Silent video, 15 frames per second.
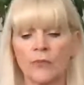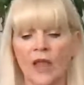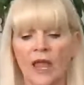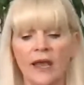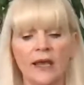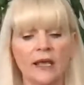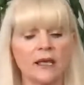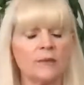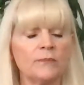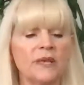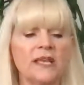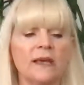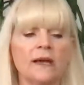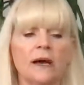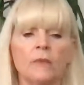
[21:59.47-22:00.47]
and it could
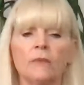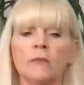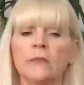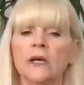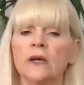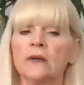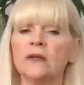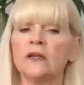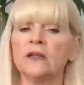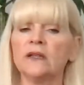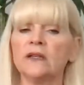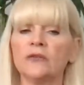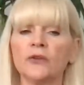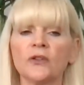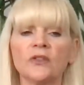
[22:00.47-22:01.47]
be a million
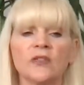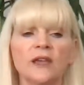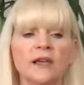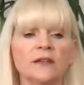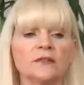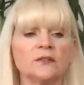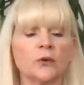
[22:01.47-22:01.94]
different things.